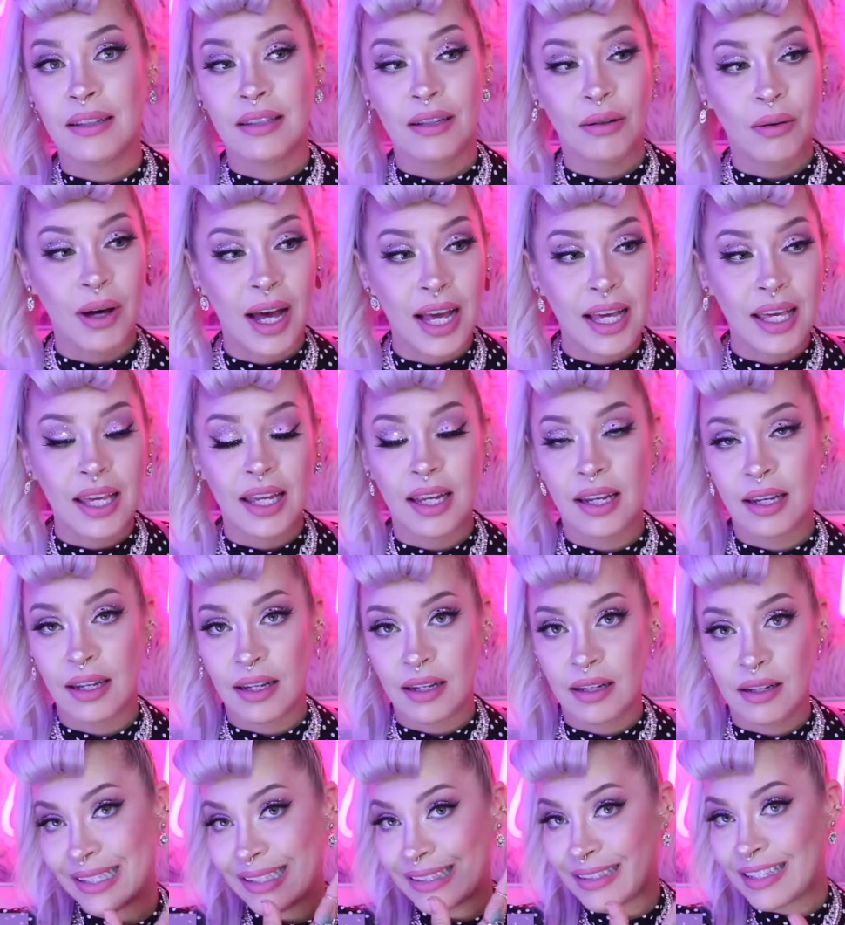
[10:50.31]
So I
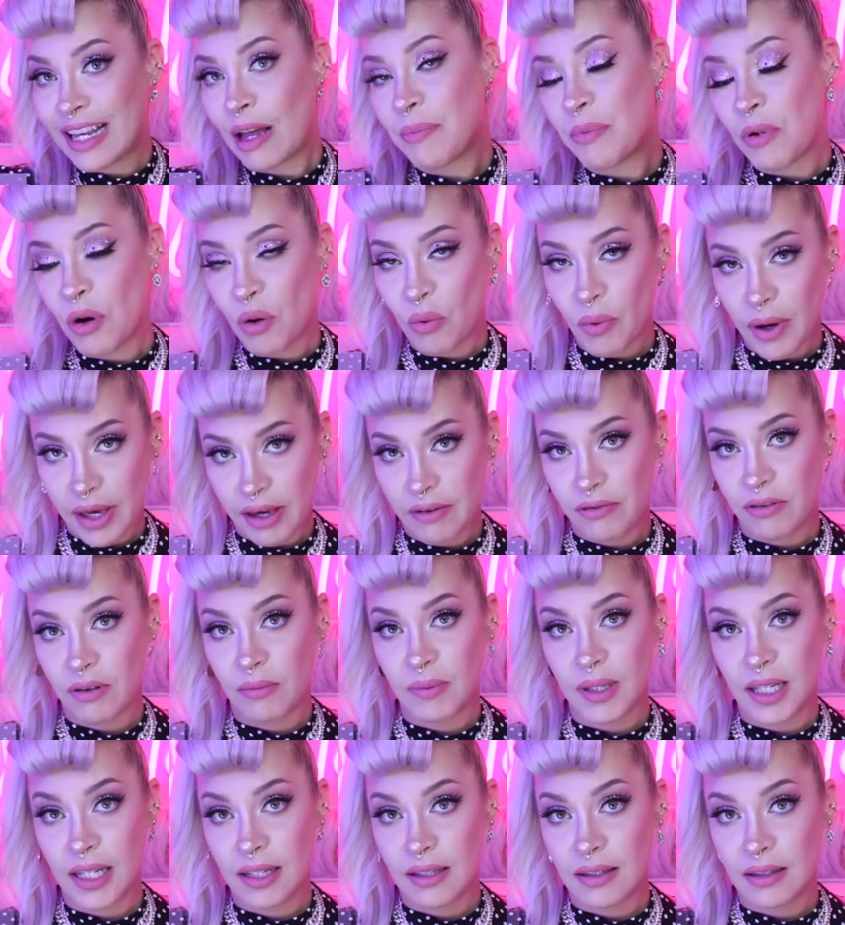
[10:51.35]
can step away
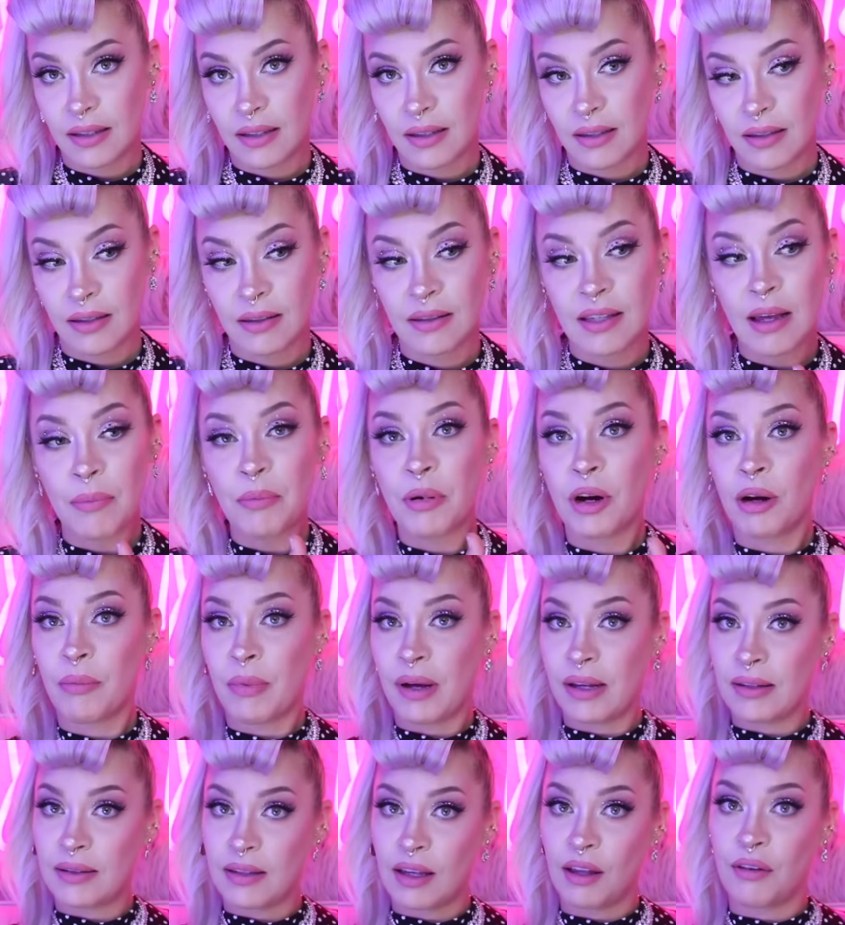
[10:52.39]
from this, separate
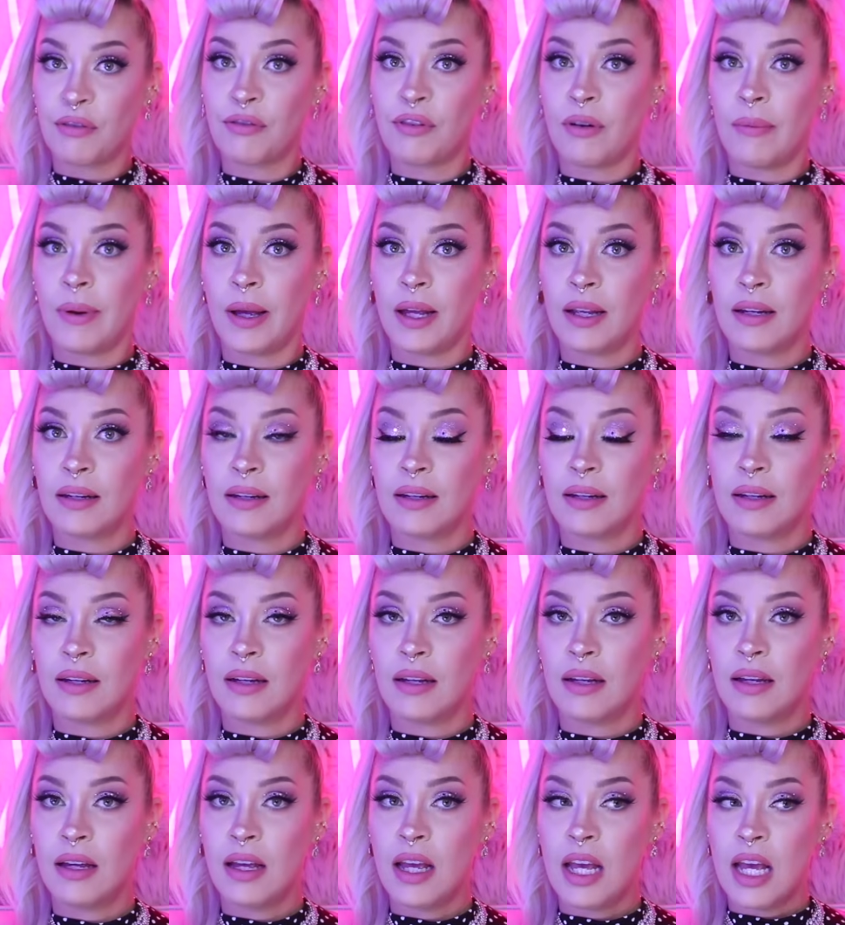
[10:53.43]
myself from it.
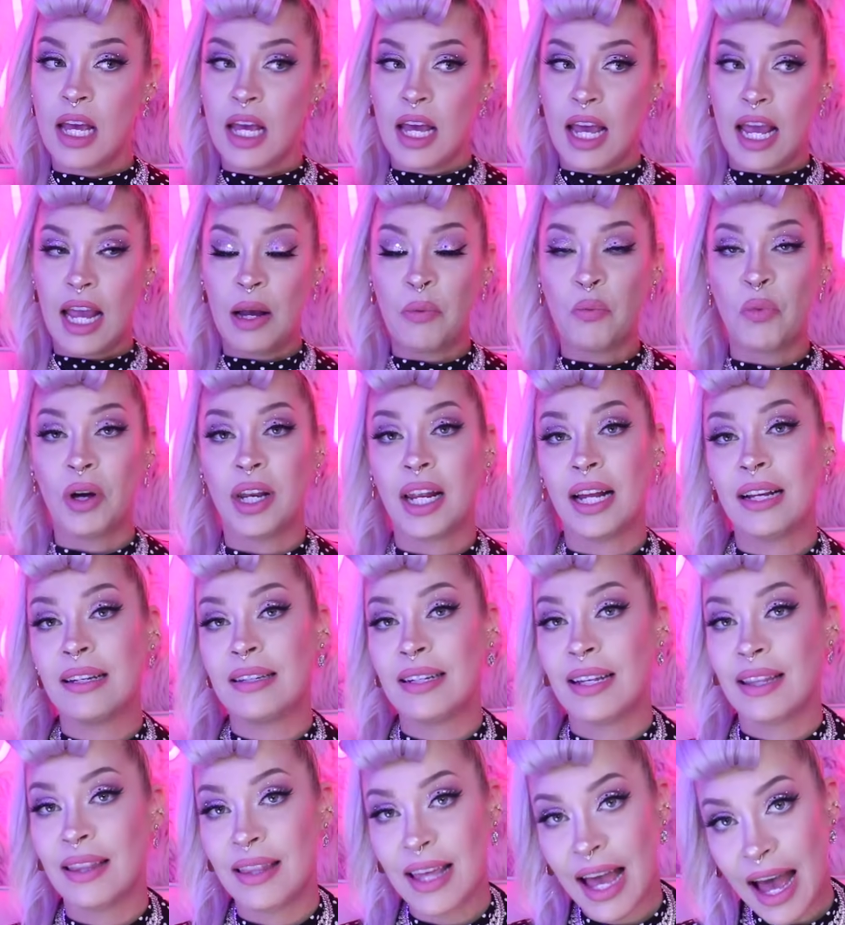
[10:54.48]
And when I
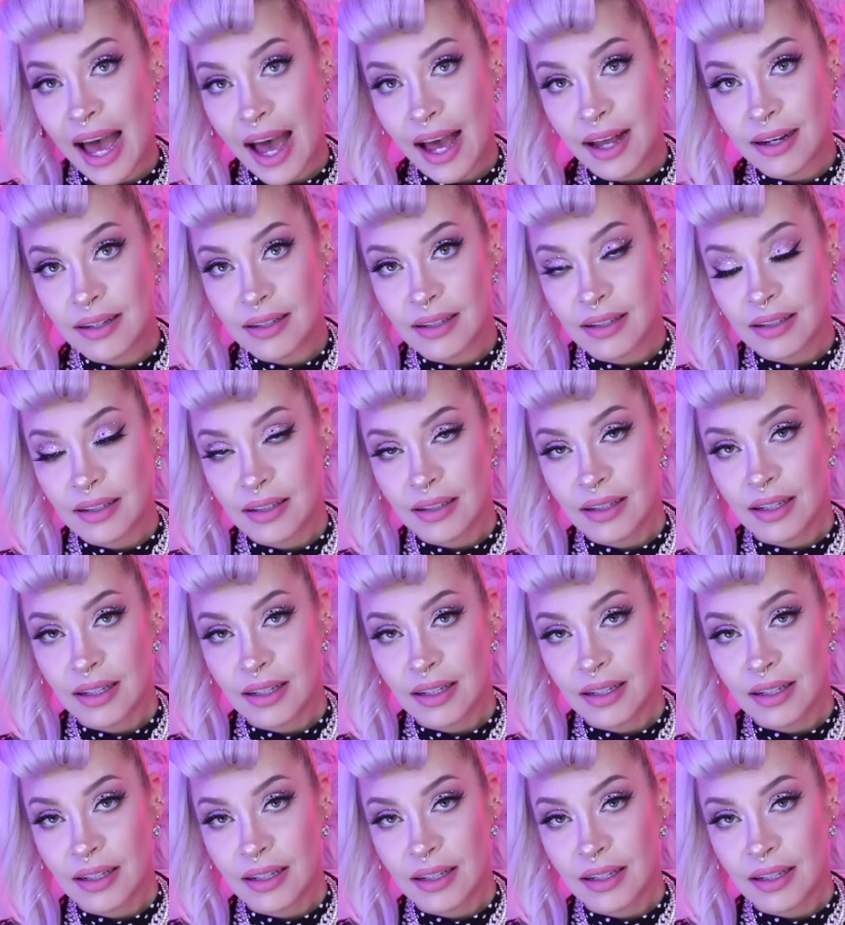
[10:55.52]
did that,